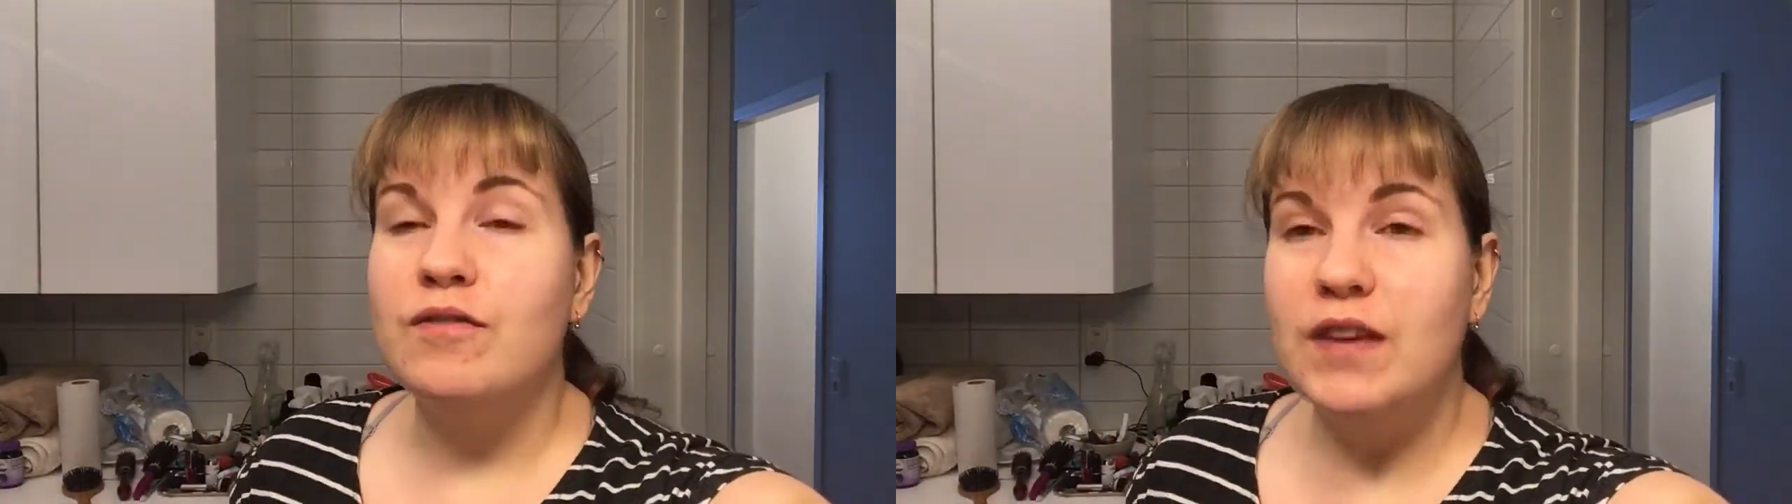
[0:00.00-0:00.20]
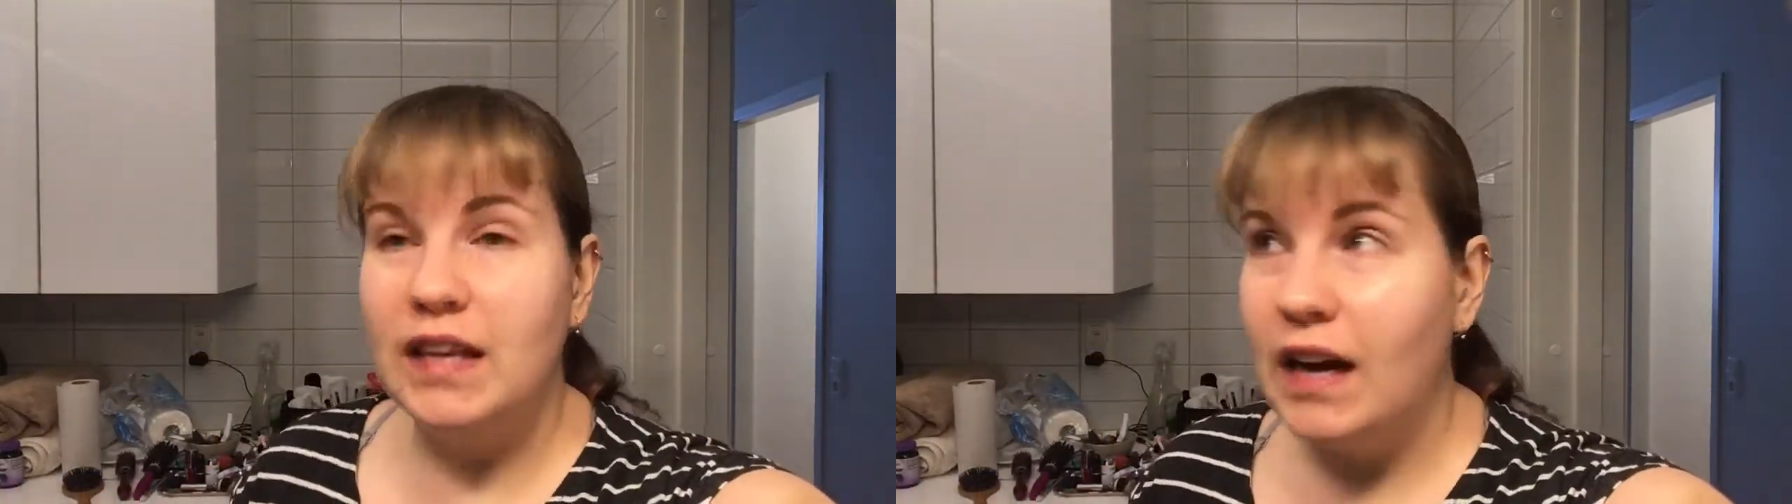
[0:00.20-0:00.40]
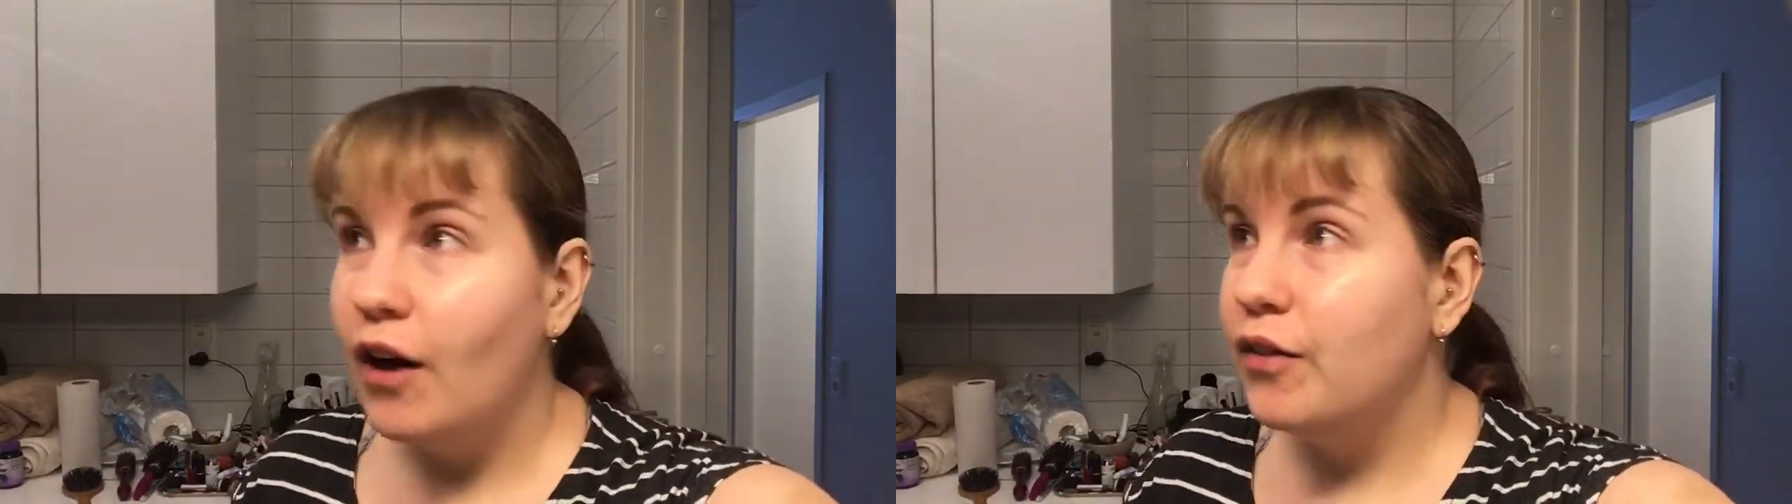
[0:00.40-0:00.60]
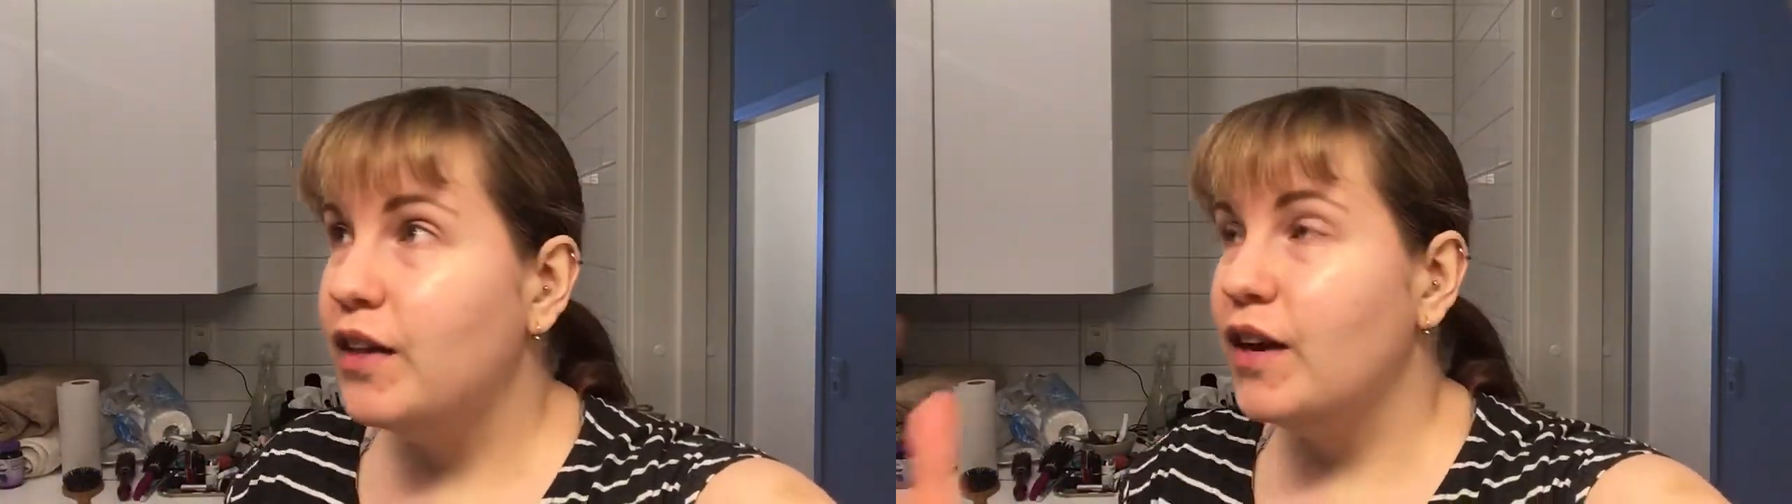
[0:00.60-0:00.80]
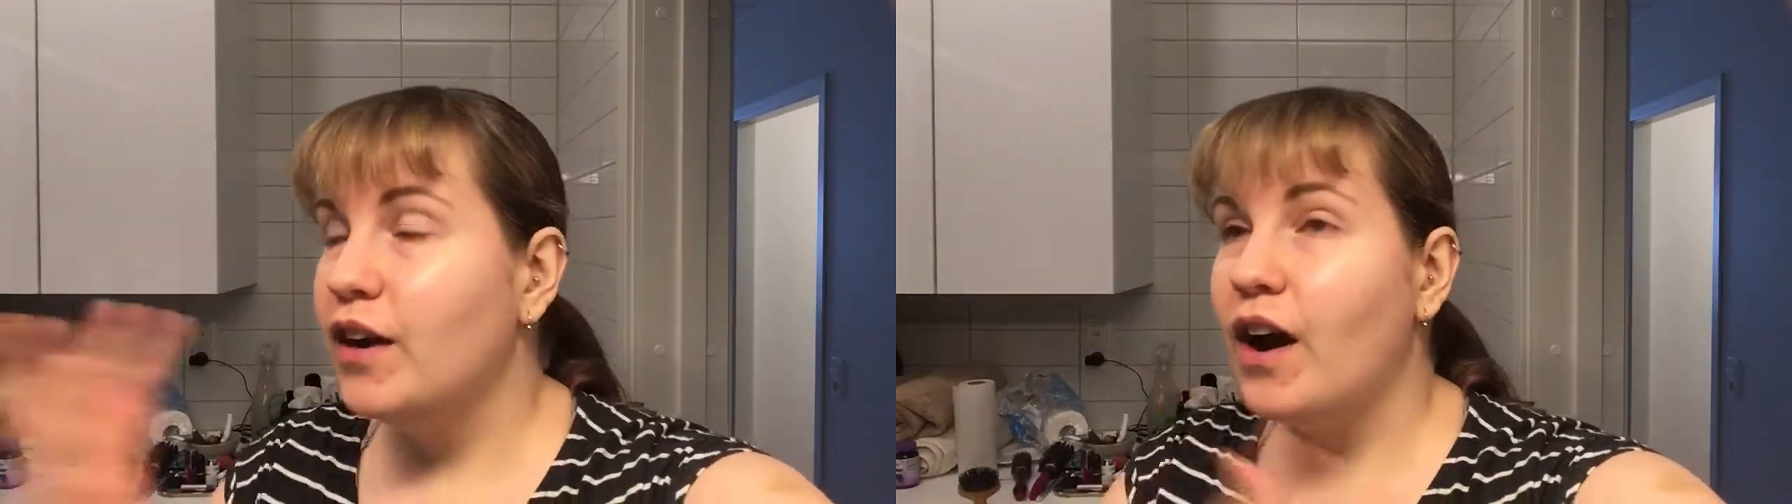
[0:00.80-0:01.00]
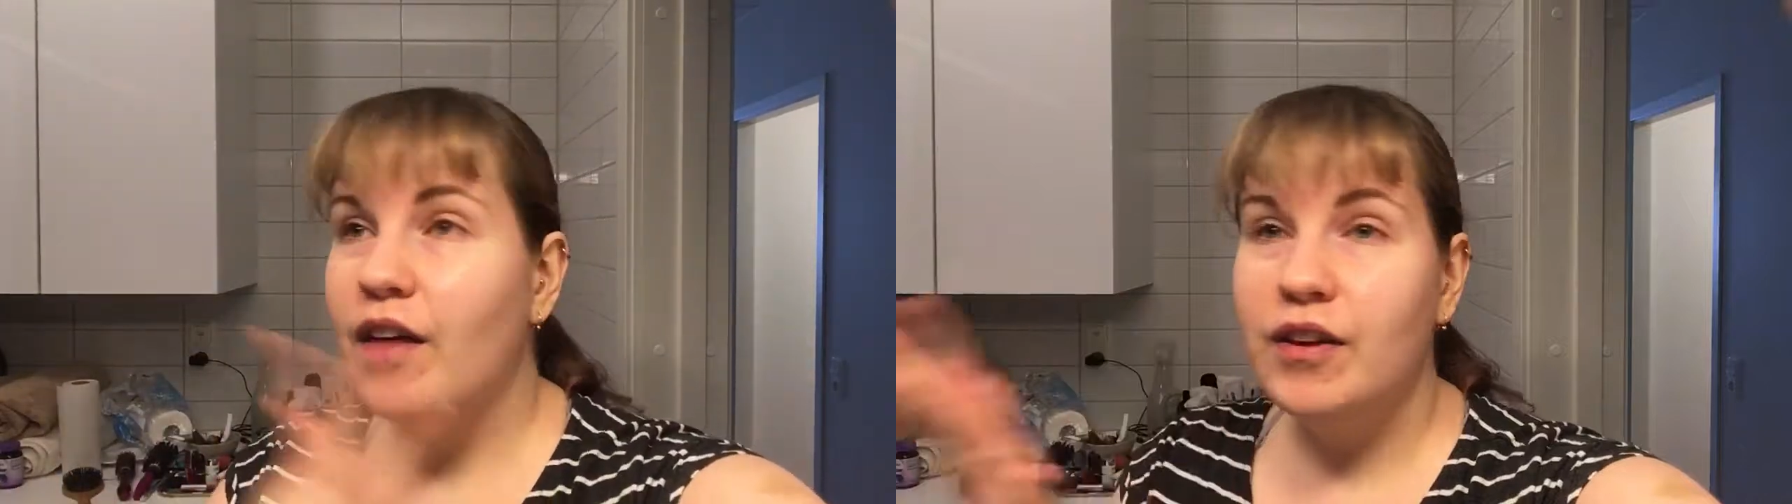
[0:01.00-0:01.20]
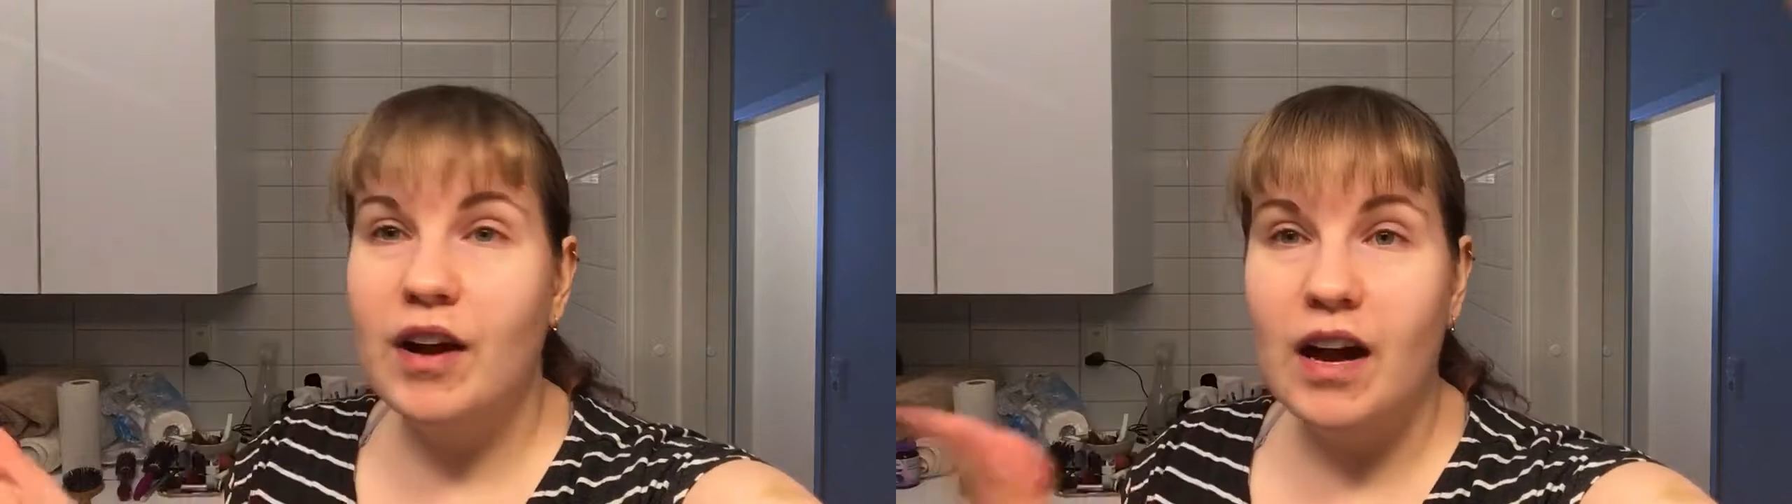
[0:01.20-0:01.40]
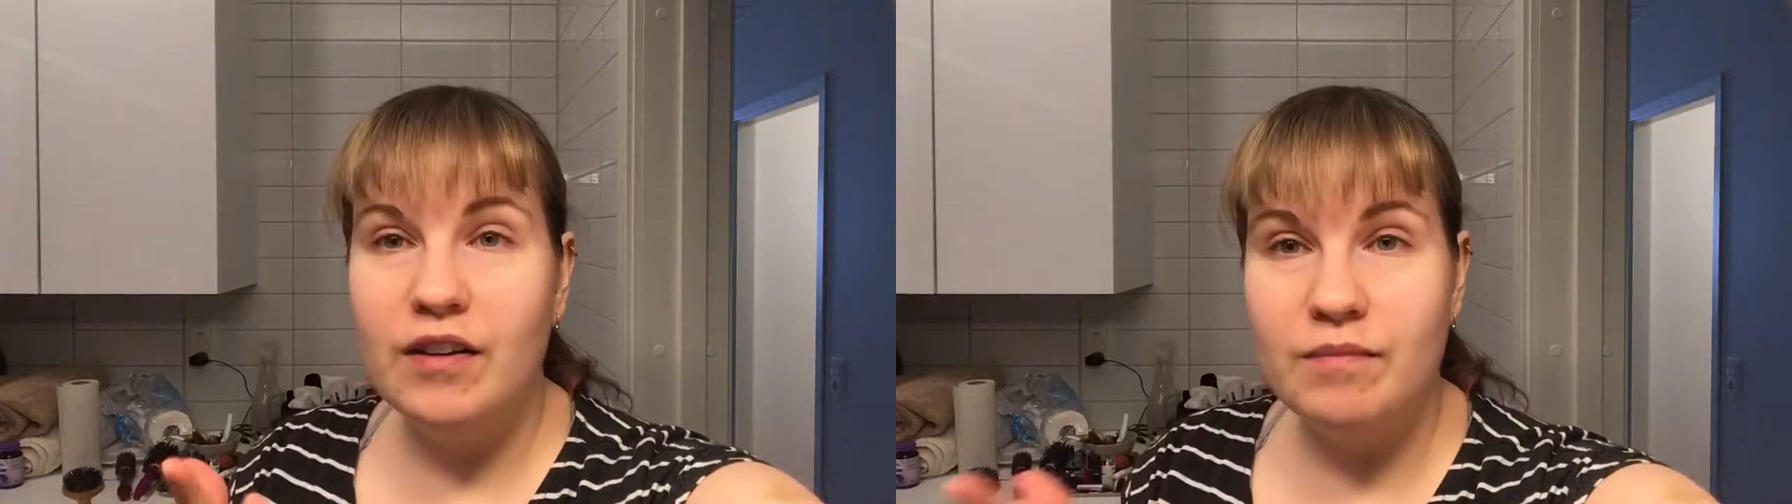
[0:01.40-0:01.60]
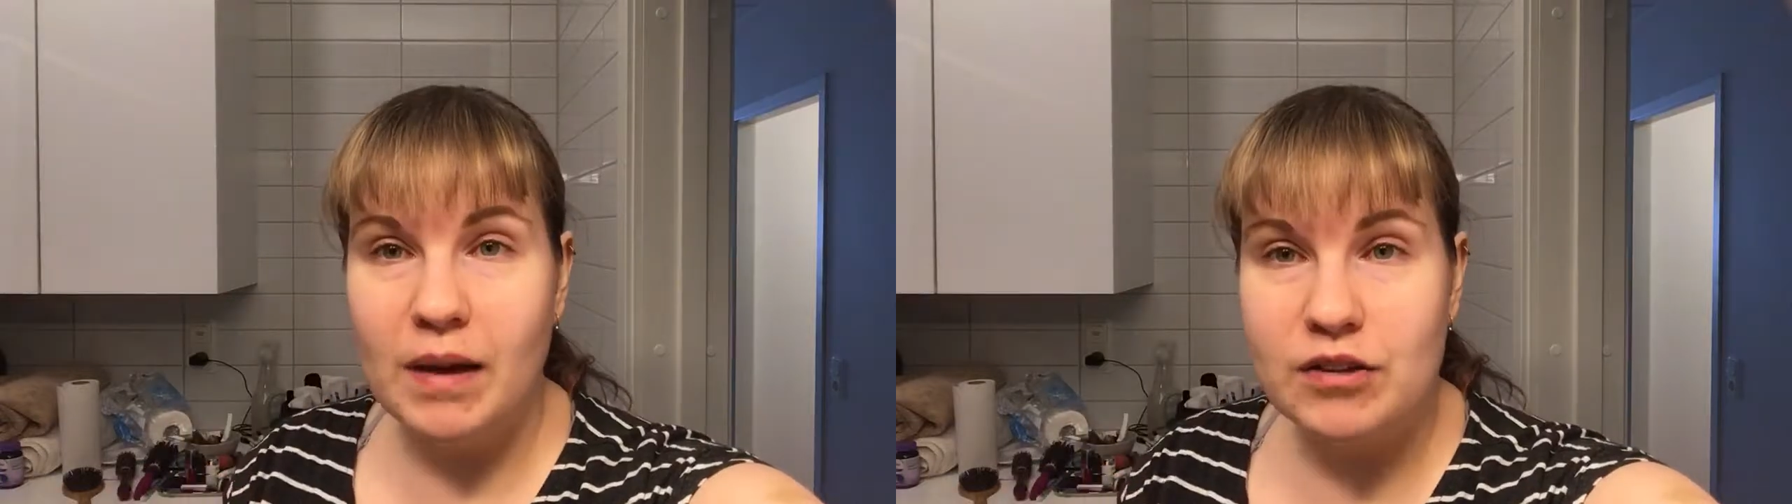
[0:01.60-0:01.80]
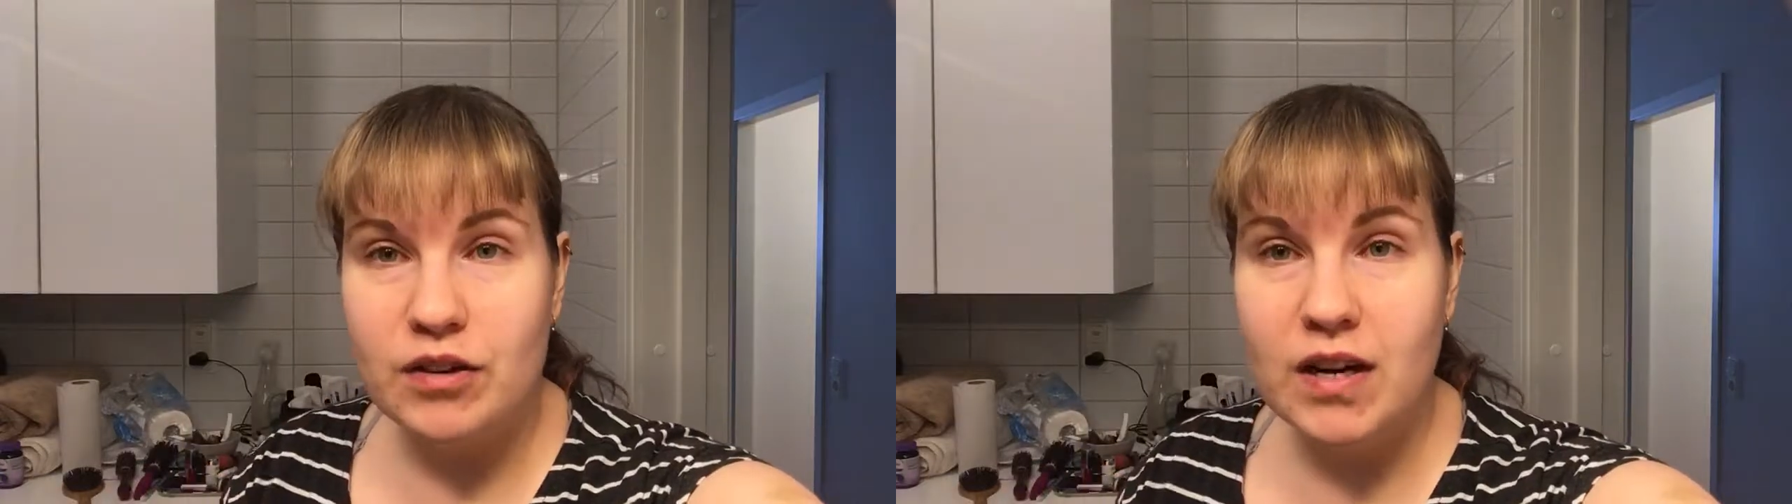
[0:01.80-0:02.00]
feeling healthier, other kind of
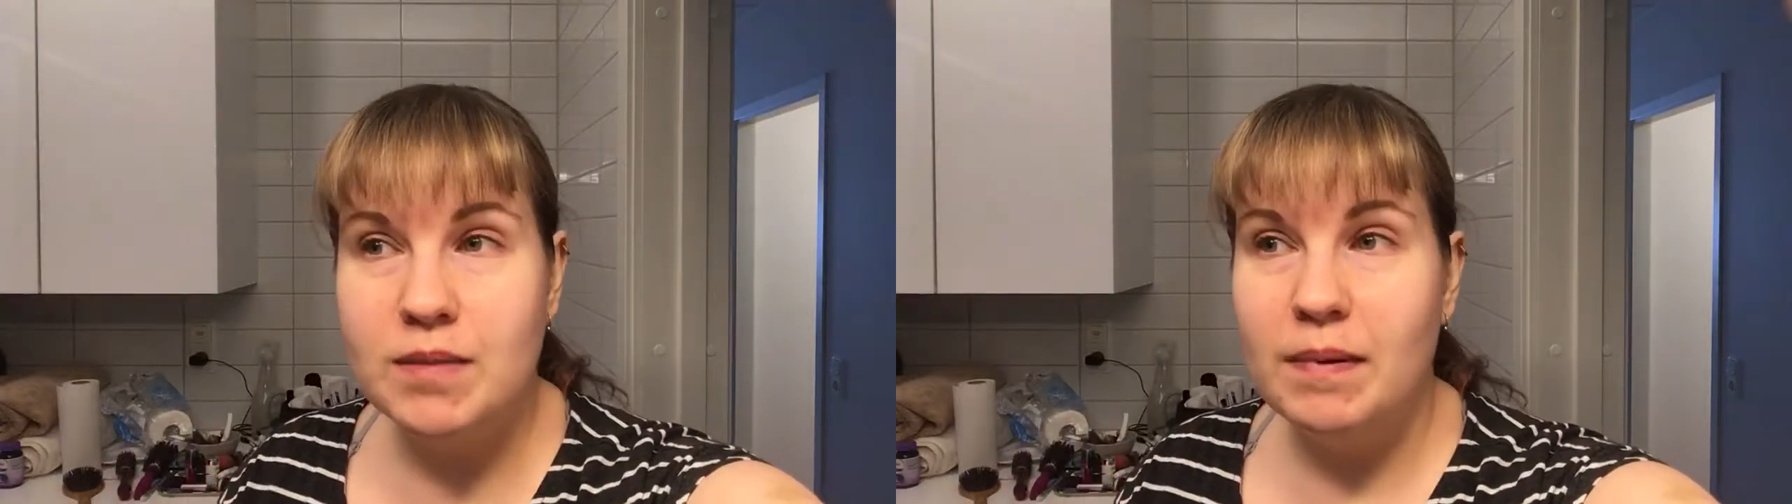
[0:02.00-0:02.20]
metrics,